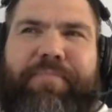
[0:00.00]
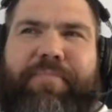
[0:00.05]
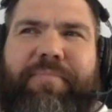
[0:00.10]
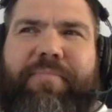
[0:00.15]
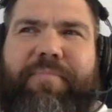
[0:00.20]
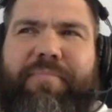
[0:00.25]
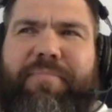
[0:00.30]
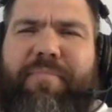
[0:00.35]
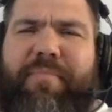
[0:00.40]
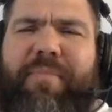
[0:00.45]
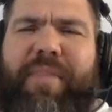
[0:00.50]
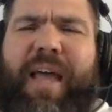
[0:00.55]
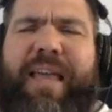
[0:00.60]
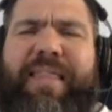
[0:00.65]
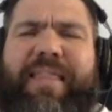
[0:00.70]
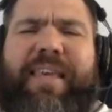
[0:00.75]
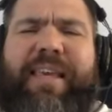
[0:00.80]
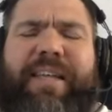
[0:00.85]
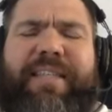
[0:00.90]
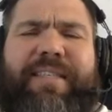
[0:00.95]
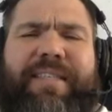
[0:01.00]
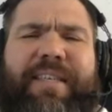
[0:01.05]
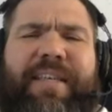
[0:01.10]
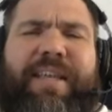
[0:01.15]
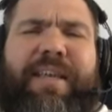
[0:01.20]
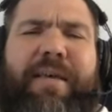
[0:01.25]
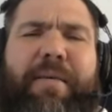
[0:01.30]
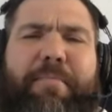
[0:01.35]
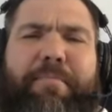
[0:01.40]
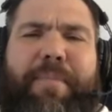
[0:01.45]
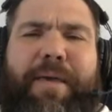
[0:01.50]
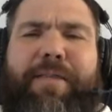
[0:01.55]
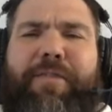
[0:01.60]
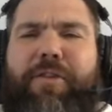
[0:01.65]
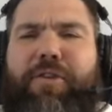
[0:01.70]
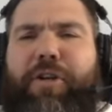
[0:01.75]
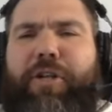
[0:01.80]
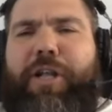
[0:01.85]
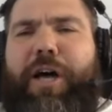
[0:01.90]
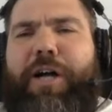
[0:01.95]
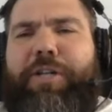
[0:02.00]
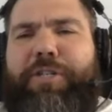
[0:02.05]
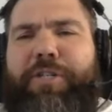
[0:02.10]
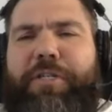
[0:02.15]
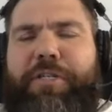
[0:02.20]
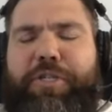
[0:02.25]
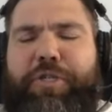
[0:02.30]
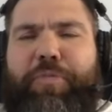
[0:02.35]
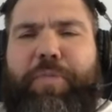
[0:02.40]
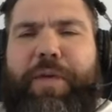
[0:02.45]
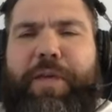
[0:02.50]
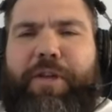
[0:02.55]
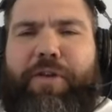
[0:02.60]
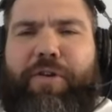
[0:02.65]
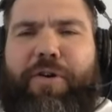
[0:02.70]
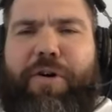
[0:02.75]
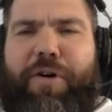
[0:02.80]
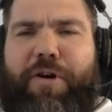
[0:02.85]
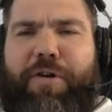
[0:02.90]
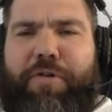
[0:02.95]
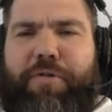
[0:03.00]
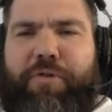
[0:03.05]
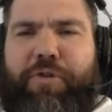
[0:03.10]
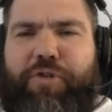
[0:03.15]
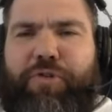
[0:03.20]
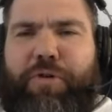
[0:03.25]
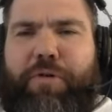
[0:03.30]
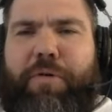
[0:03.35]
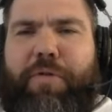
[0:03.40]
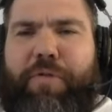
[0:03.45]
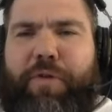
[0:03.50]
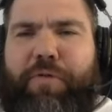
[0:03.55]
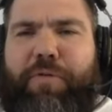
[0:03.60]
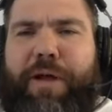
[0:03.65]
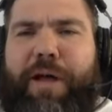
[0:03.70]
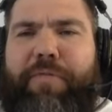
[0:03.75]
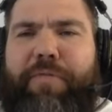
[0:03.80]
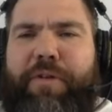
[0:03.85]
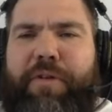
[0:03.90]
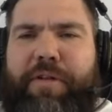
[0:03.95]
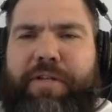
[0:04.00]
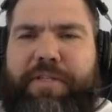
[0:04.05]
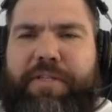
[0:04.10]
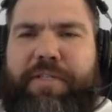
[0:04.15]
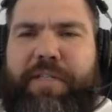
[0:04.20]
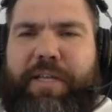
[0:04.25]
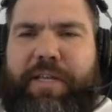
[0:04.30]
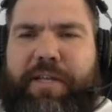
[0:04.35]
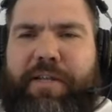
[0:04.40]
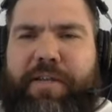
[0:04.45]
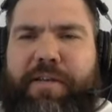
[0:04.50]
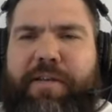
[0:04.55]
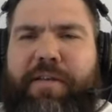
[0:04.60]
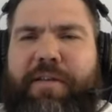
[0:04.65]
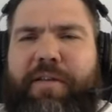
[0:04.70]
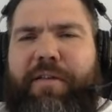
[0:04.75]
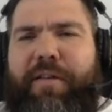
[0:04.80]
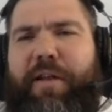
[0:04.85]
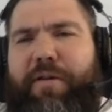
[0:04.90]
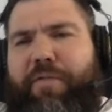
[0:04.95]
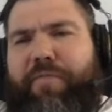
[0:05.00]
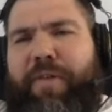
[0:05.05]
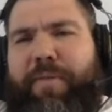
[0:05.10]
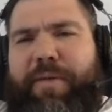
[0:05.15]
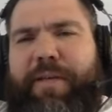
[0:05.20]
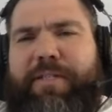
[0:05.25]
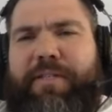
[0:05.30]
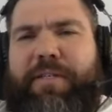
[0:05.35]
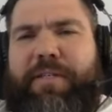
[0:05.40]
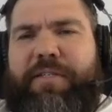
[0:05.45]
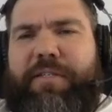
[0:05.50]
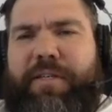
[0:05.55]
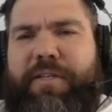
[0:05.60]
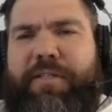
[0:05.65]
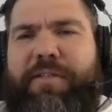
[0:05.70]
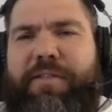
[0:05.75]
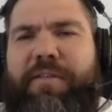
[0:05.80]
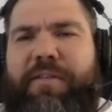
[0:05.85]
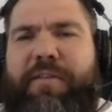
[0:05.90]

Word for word: Mm-hmm. I think it's methodologically speaking harder to drill on the ground than it is standing. I don't know if mm-hmm. that hmm. makes any sense.